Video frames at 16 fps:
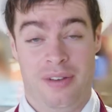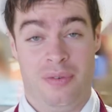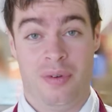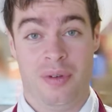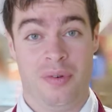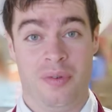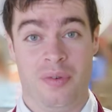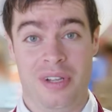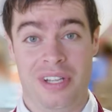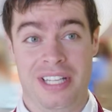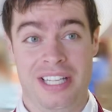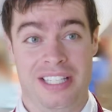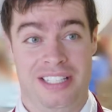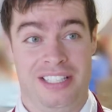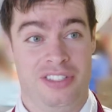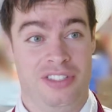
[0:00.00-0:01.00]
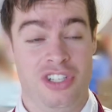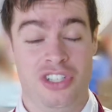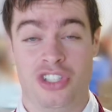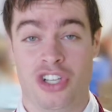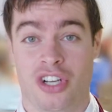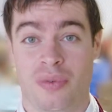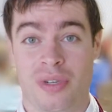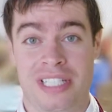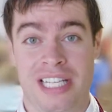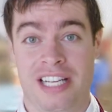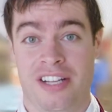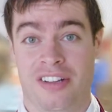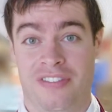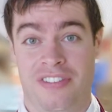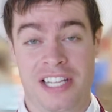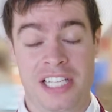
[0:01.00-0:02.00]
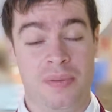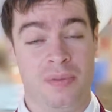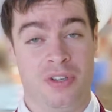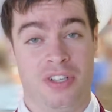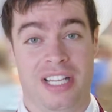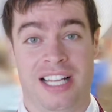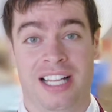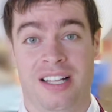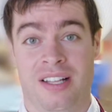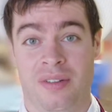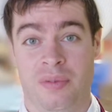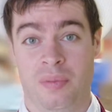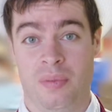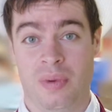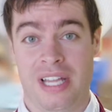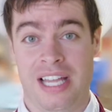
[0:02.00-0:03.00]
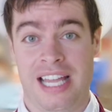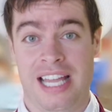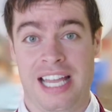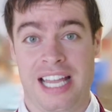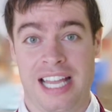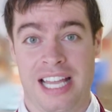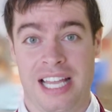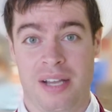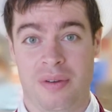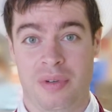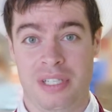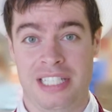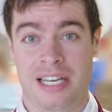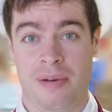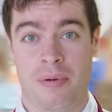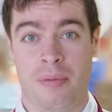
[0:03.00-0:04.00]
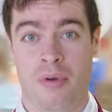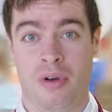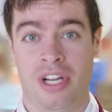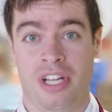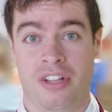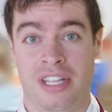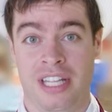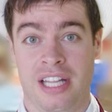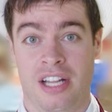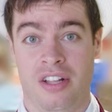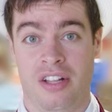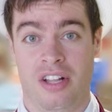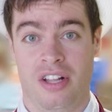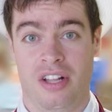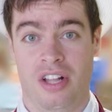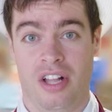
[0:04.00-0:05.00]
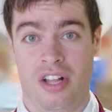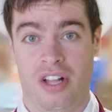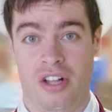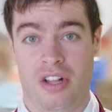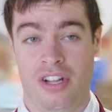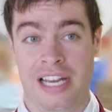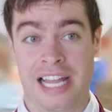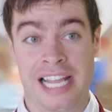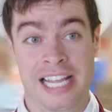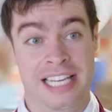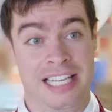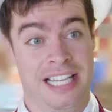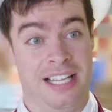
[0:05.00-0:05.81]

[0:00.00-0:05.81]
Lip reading: We seen it on Facebook and we seen it promoted on the online,